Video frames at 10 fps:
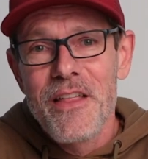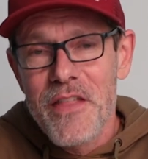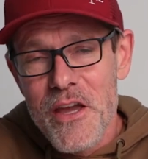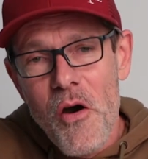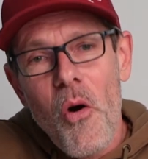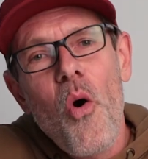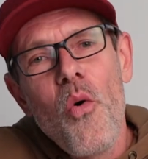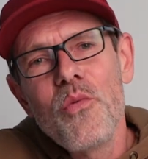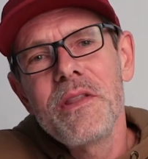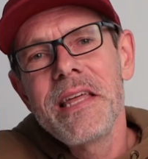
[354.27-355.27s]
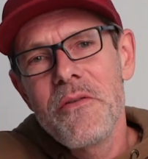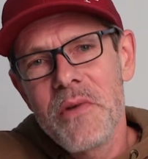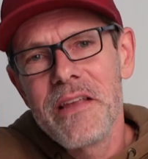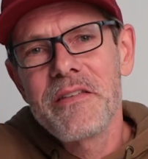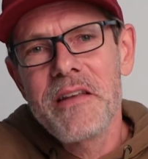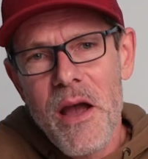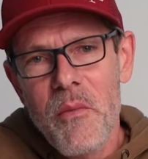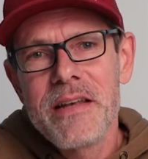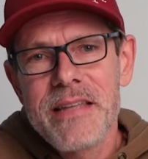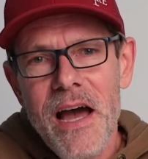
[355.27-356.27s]
The only reason I
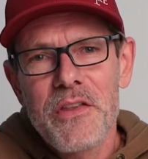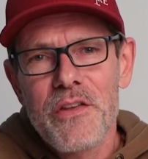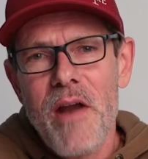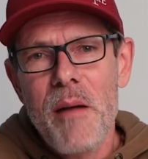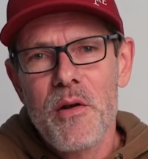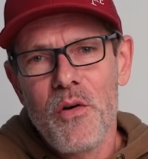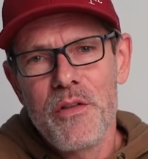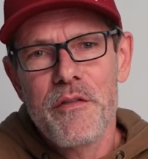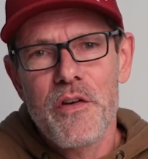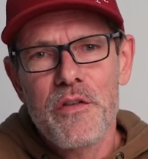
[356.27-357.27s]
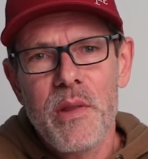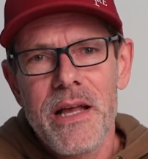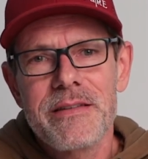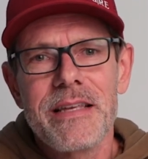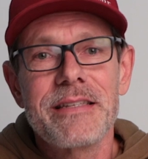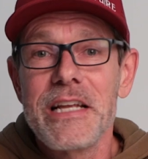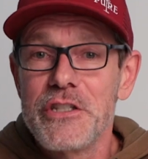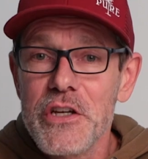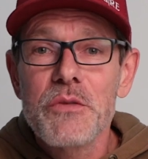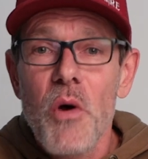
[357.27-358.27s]
went down this rabbit hole in the first place is I
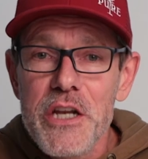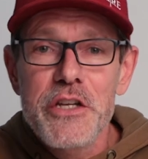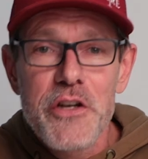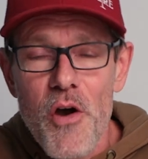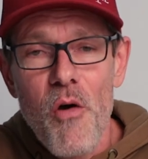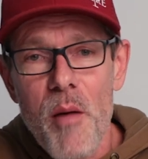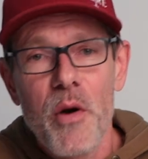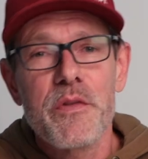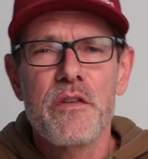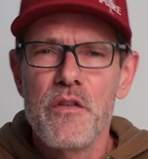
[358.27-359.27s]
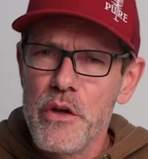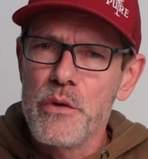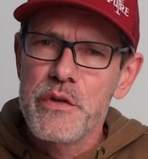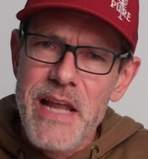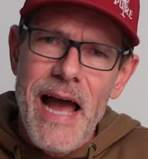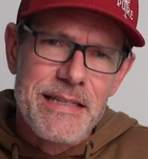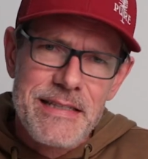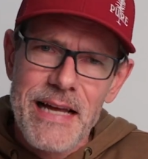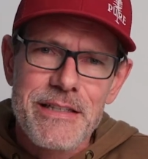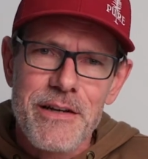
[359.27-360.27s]
just wanted to know about this new stack
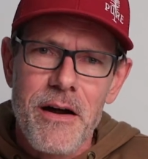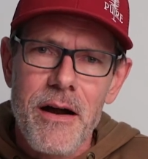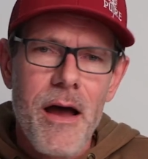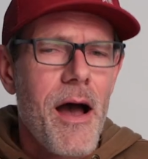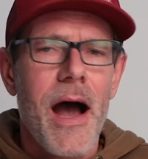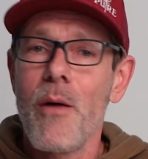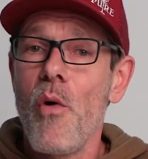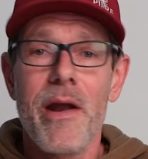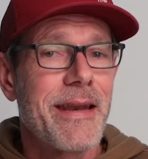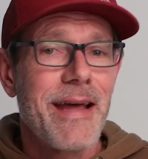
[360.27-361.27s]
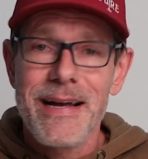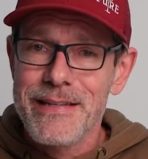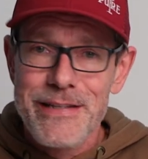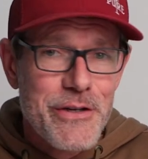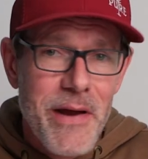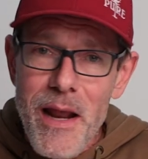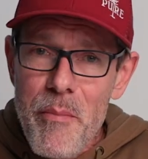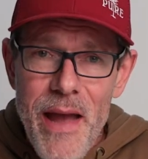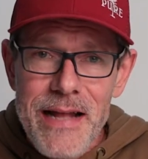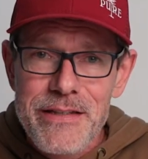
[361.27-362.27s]
sensor. I wanted a straight
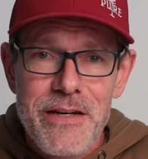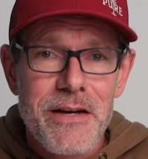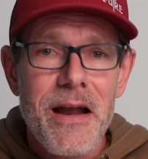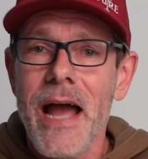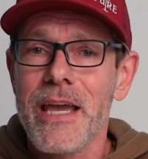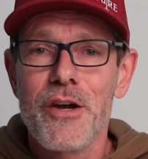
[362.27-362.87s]
up answer, I